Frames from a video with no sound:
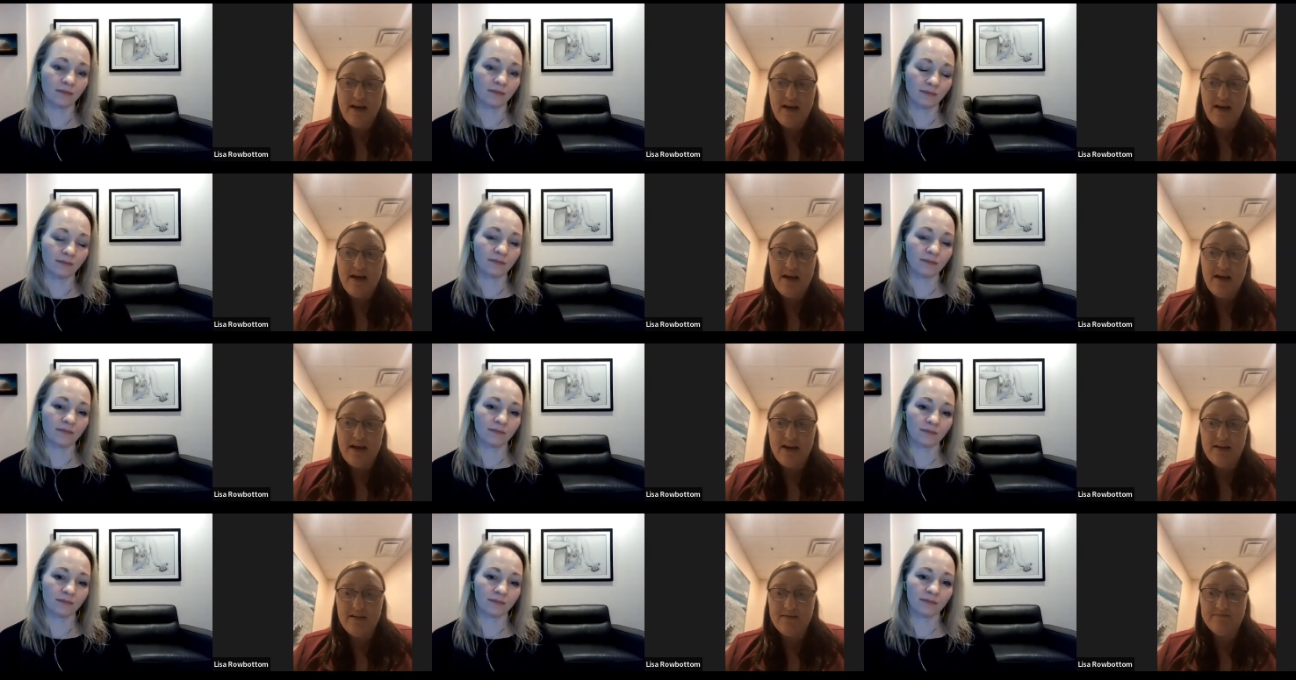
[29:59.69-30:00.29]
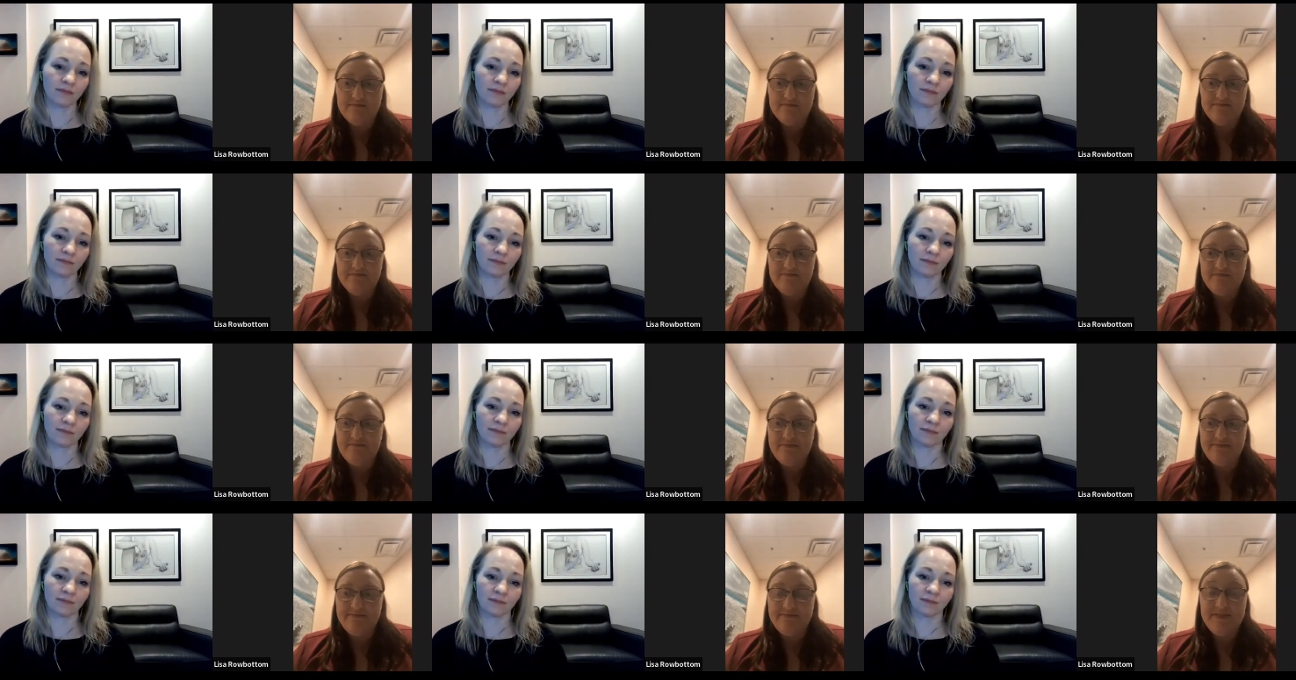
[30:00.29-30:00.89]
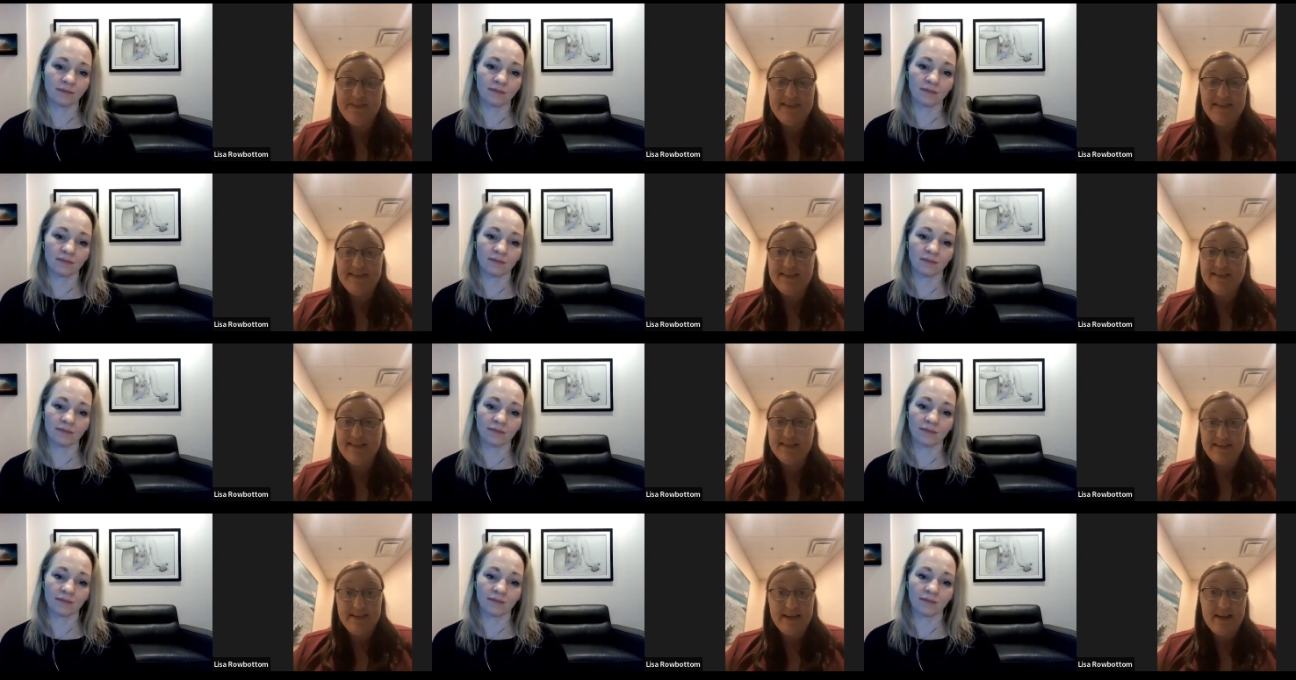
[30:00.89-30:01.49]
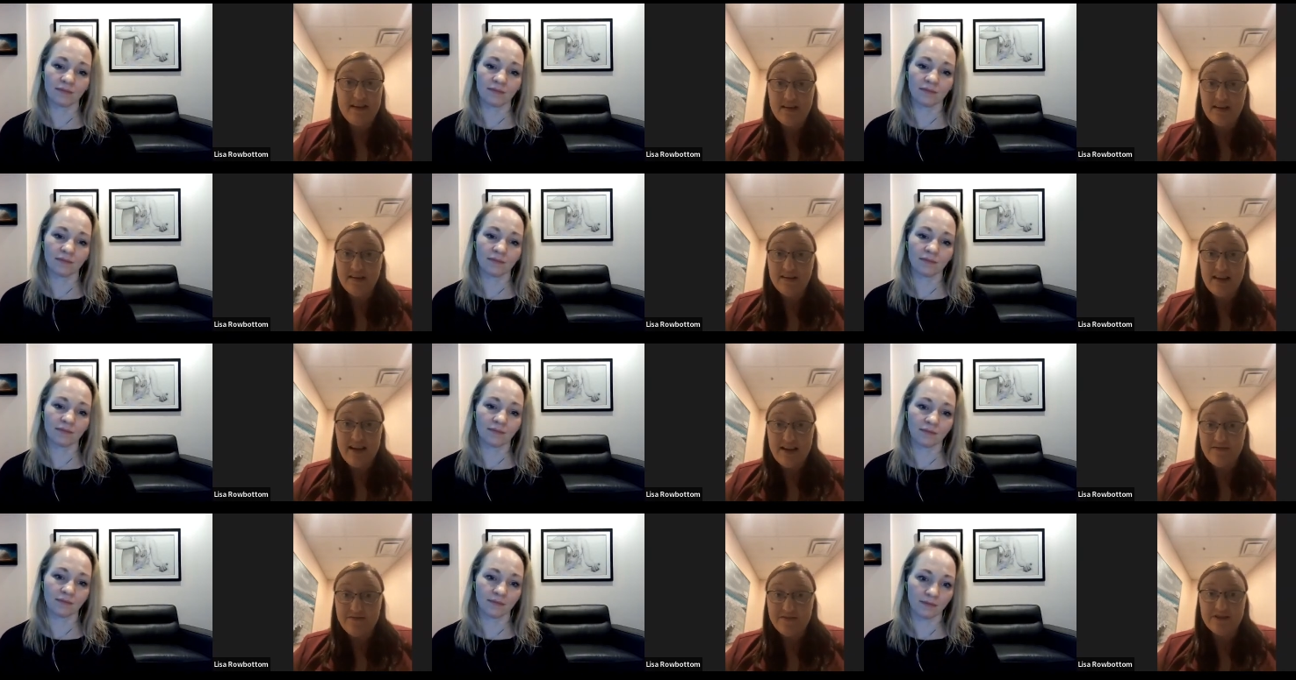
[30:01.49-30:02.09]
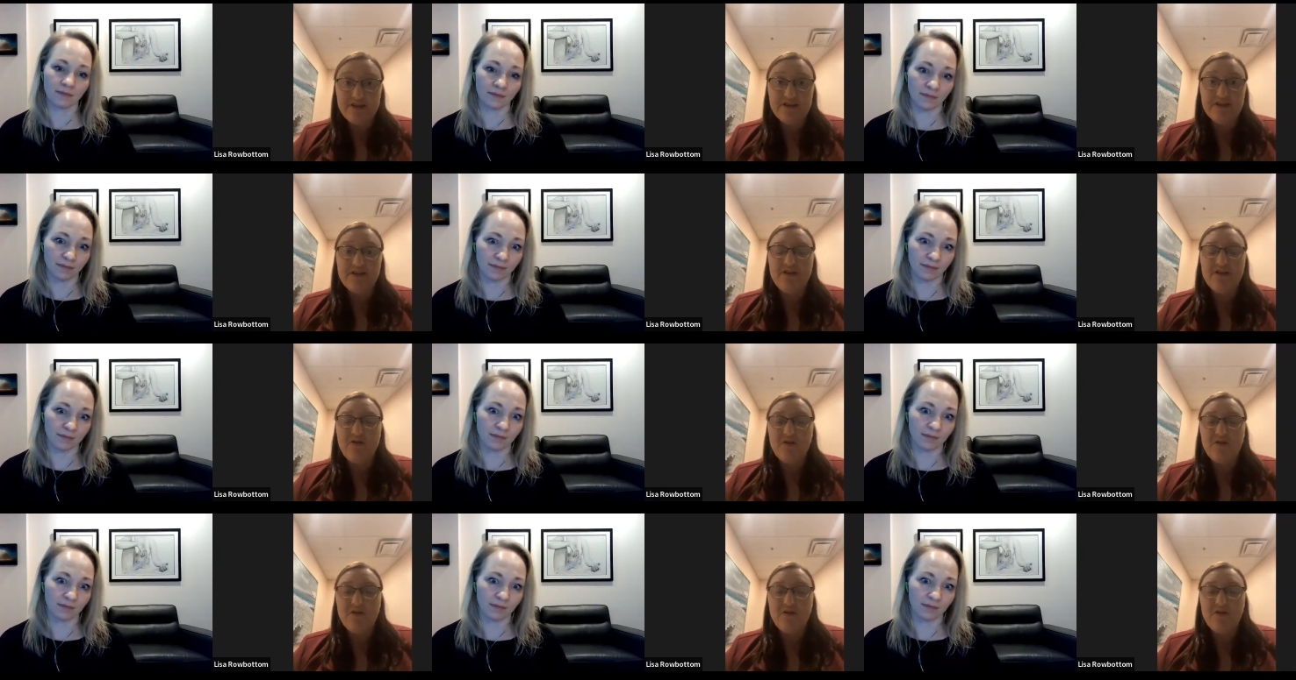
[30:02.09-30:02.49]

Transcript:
Speaker 1: um, sit still ever,